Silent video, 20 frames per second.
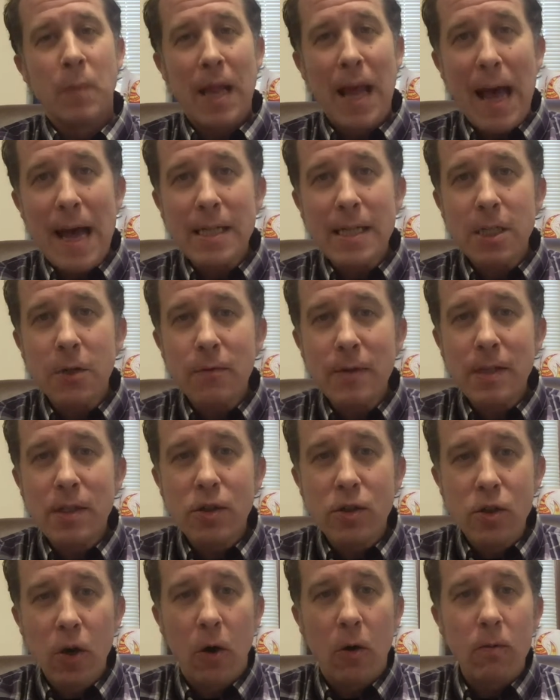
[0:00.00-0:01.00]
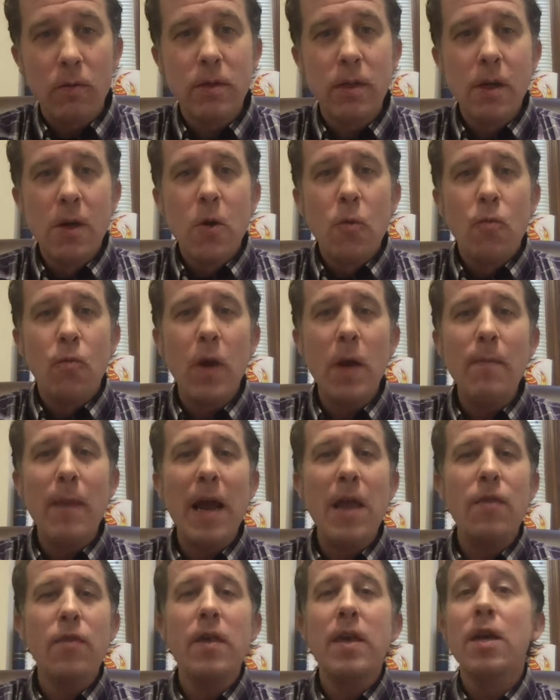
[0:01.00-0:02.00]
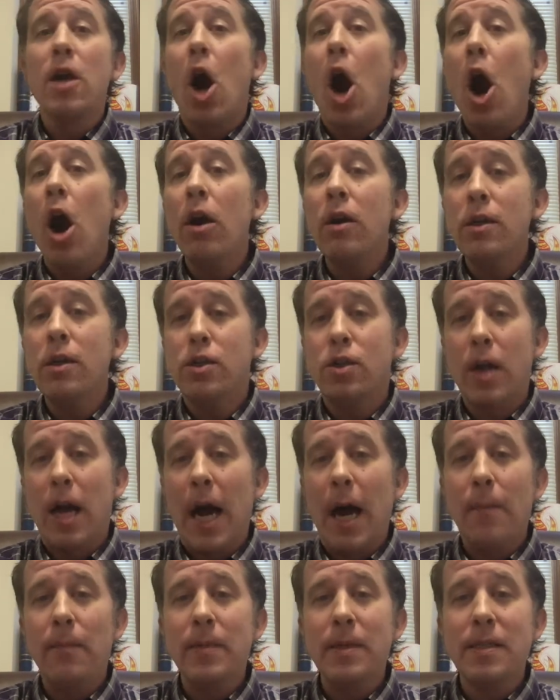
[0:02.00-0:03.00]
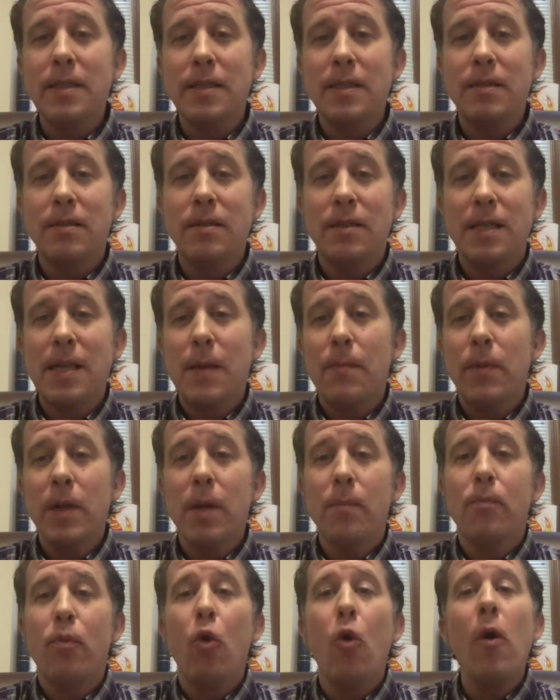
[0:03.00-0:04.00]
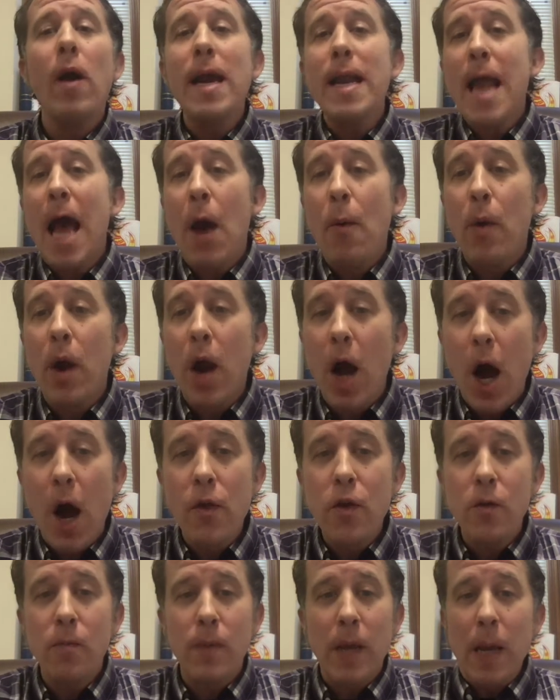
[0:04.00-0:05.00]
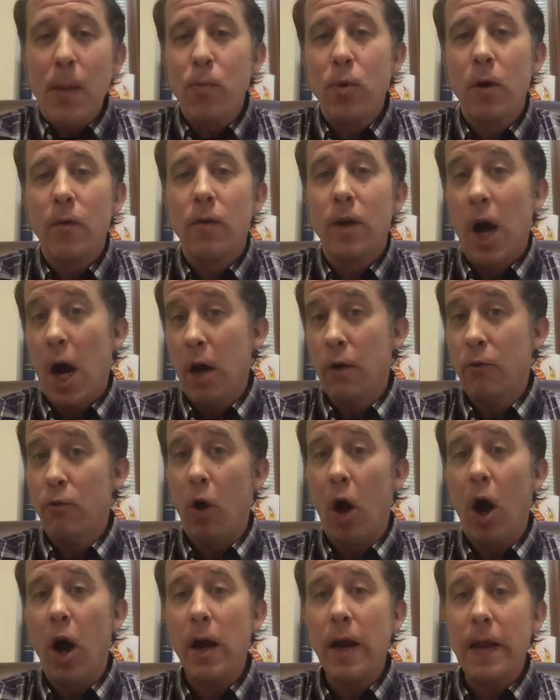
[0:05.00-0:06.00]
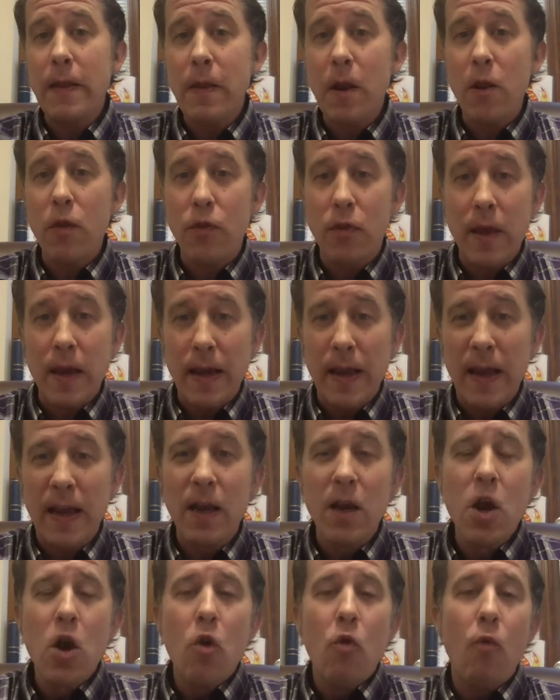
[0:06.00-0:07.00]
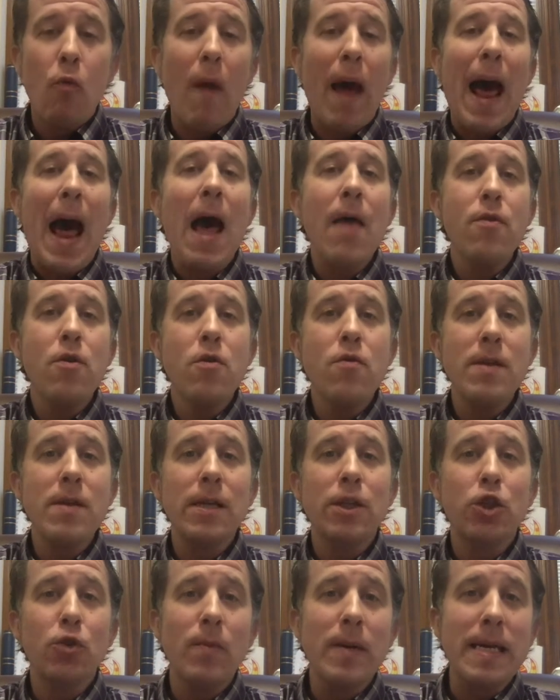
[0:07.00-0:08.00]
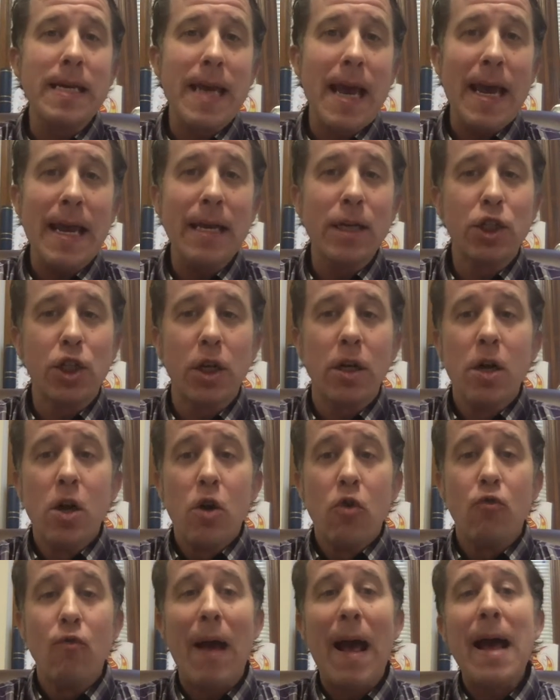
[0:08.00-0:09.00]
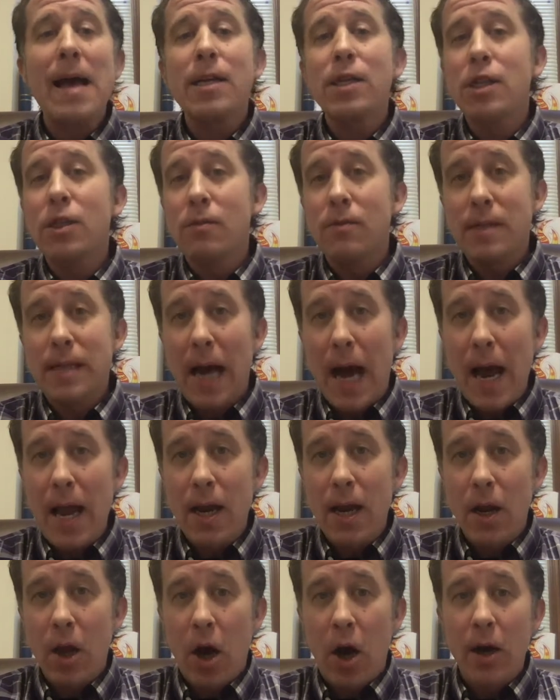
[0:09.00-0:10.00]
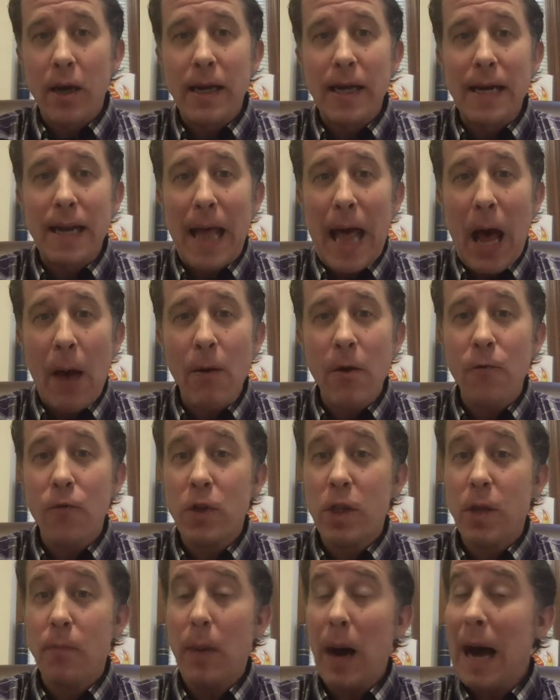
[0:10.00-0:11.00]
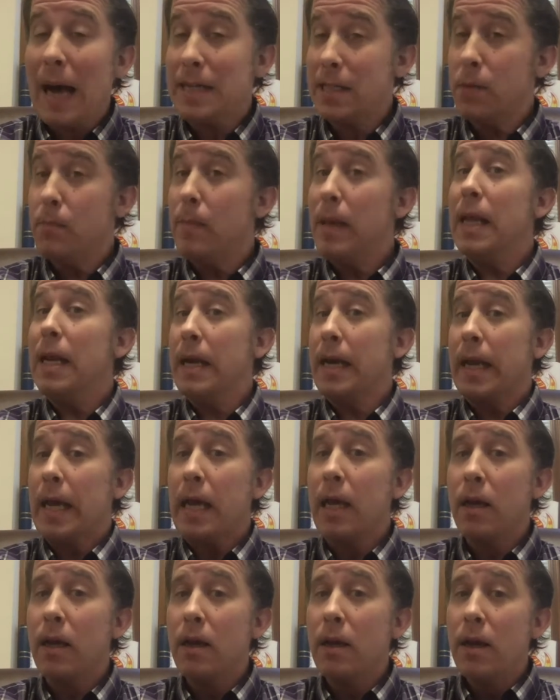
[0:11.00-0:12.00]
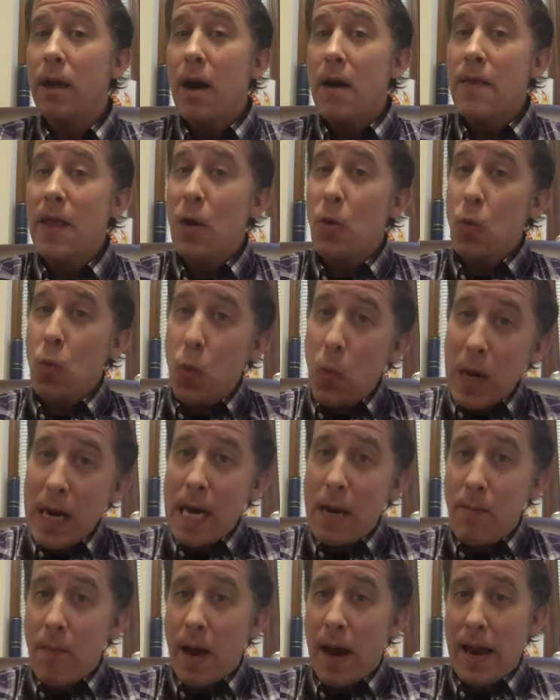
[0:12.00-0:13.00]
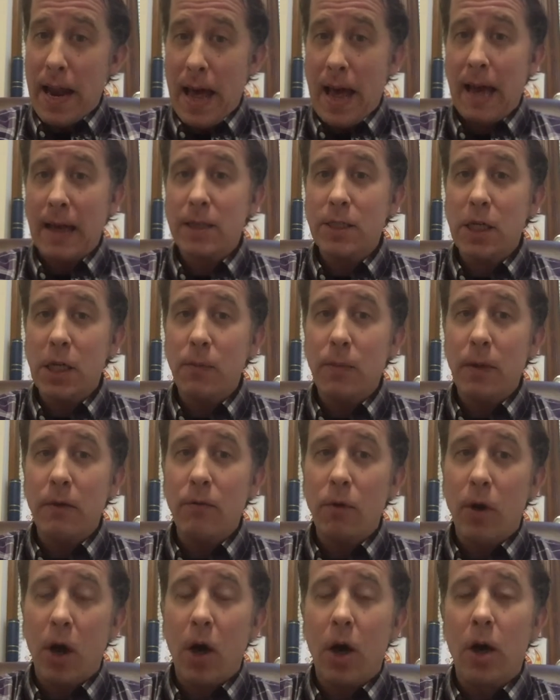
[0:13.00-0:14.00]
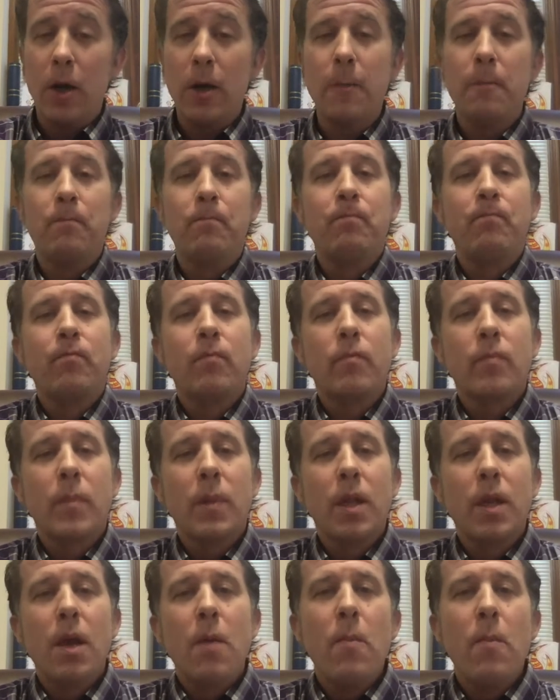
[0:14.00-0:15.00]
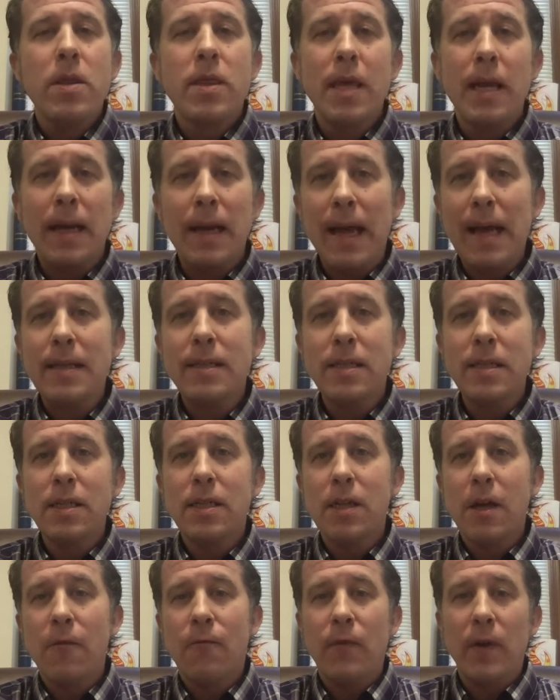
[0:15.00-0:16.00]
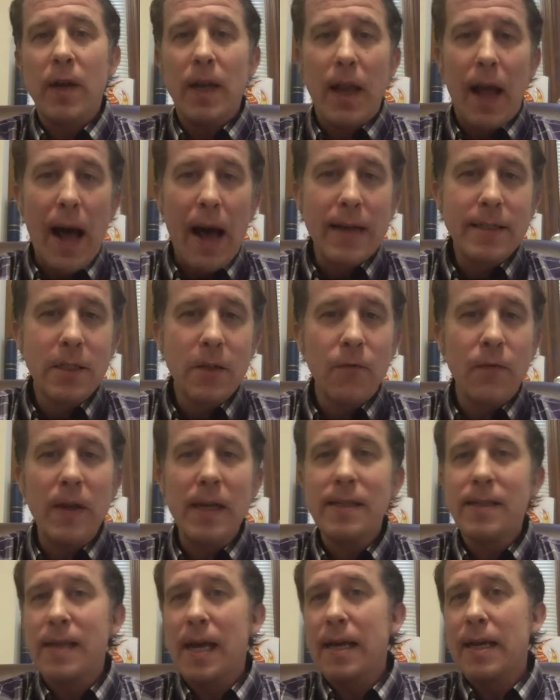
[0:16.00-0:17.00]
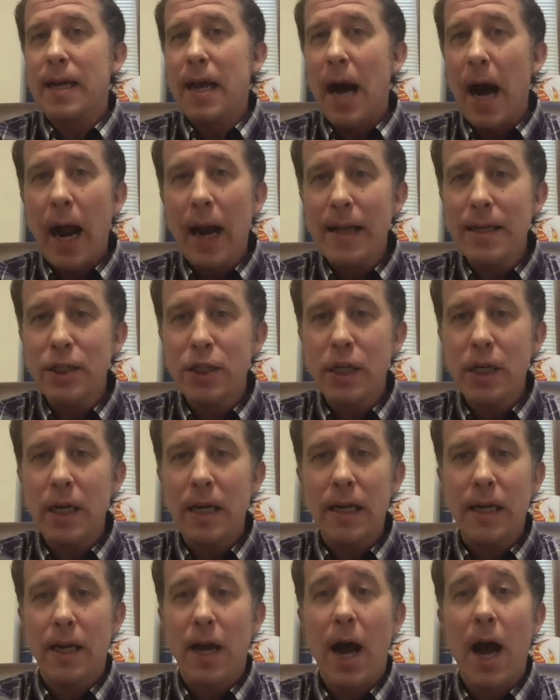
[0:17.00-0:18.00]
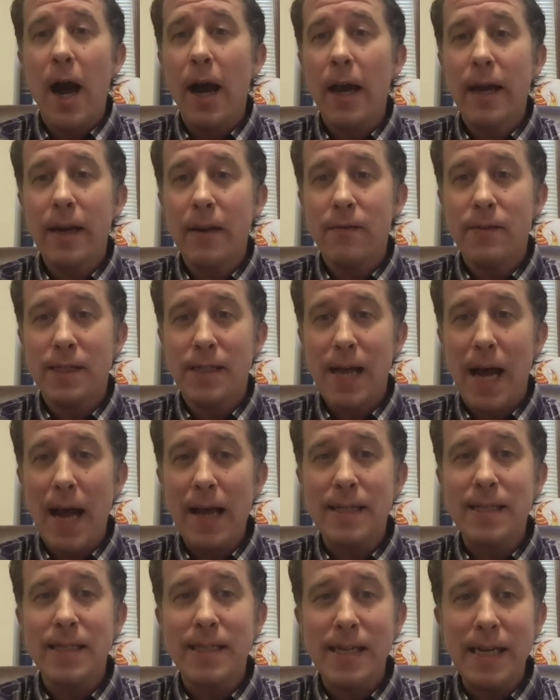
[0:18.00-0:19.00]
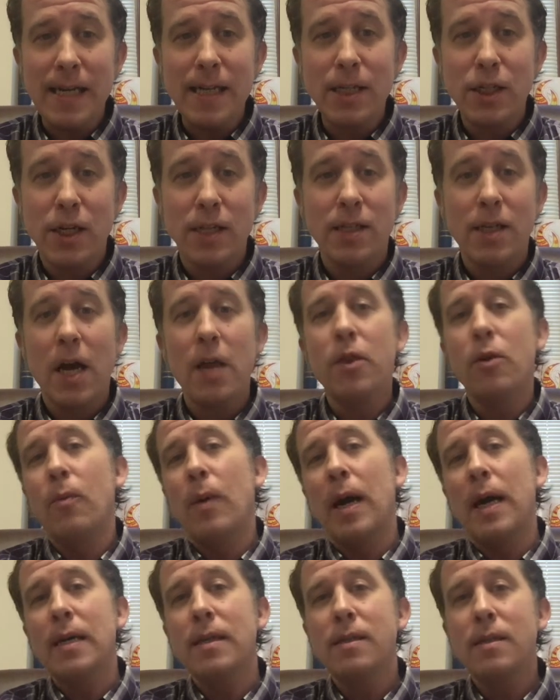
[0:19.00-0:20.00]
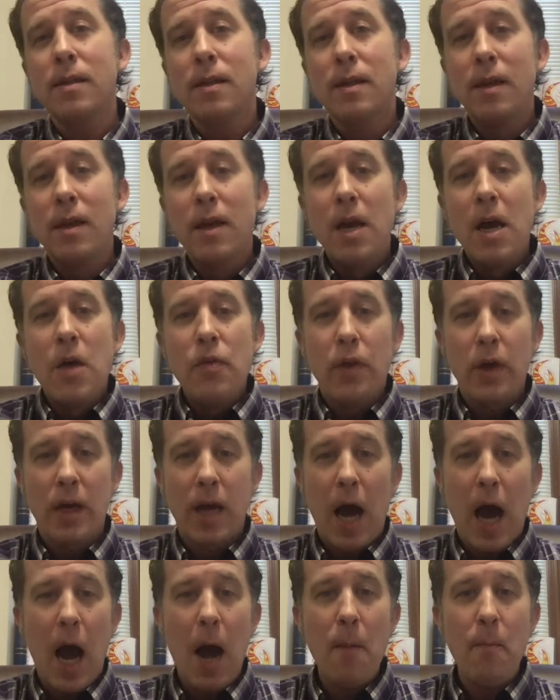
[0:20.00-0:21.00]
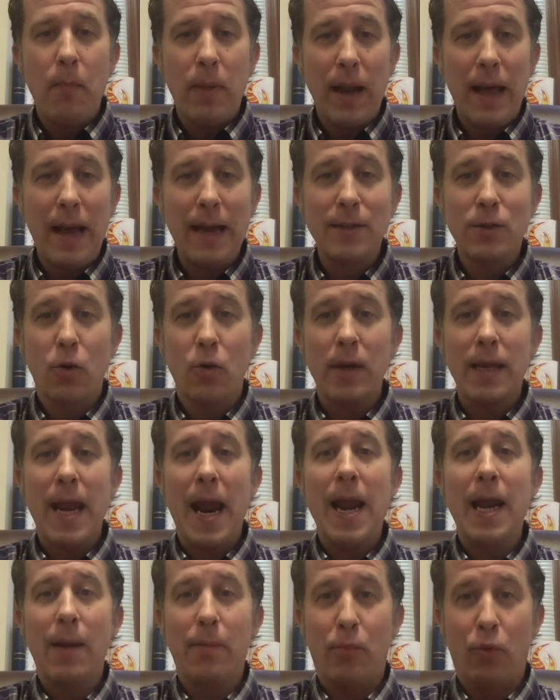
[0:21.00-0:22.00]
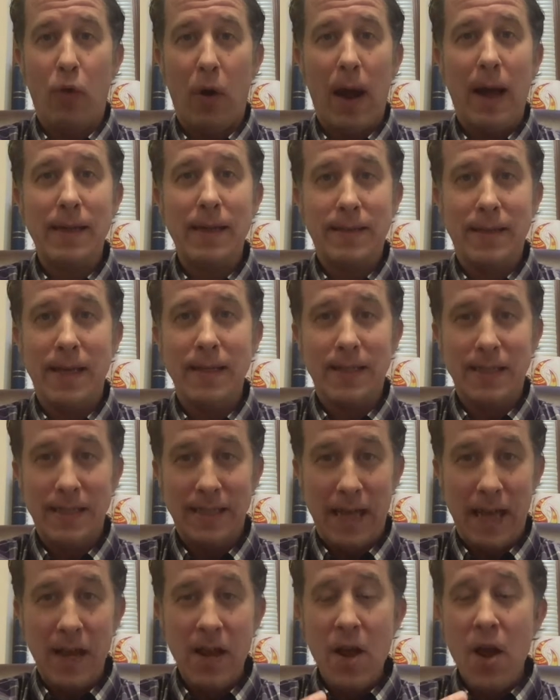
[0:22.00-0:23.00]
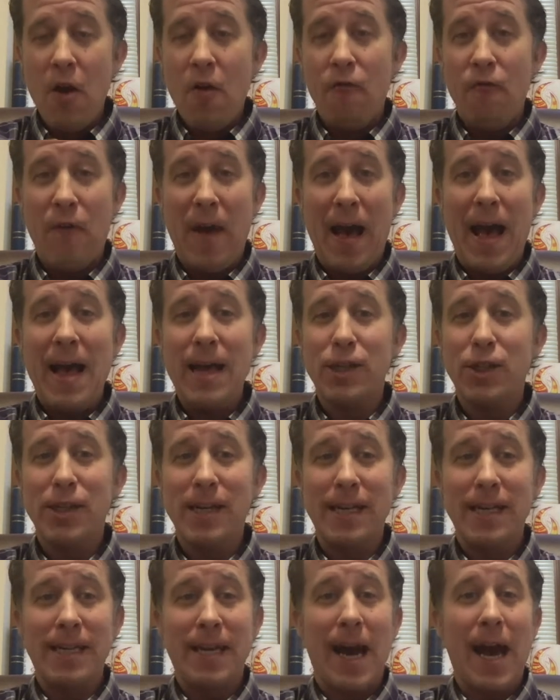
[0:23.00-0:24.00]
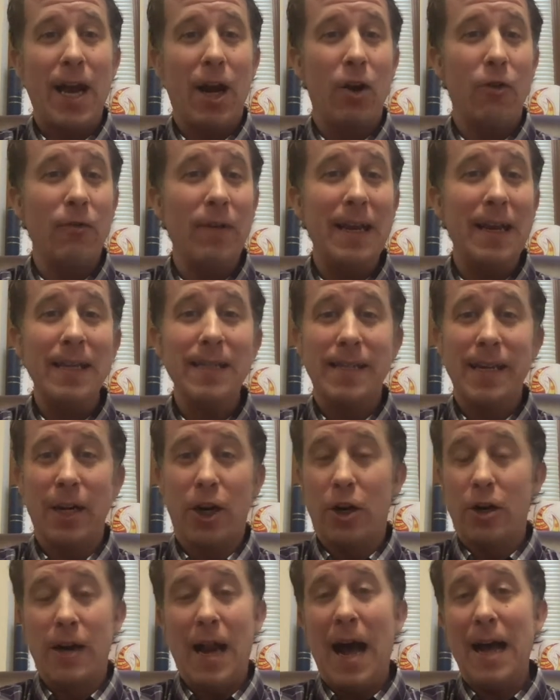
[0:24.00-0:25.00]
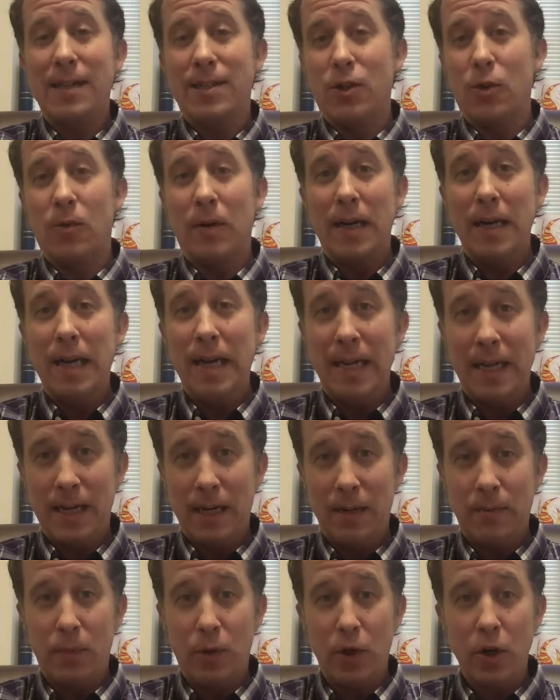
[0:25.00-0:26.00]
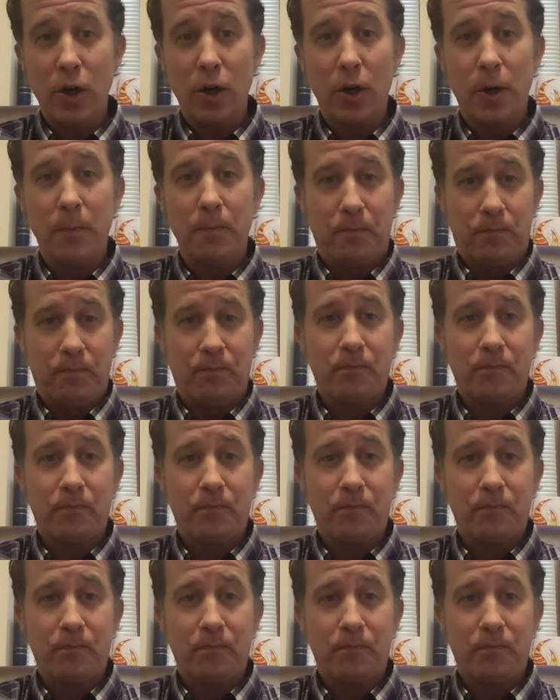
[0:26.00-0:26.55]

As a result, we might think our job is simply to point out where other people have gone wrong in their thinking, rather than to engage in rational dialogue, allowing for the possibility that we might actually be wrong. But the lessons of philosophy, psychology, and cognitive science teach us otherwise. The complex organic processes that fashion and guide our reasoning are not so clinically pure.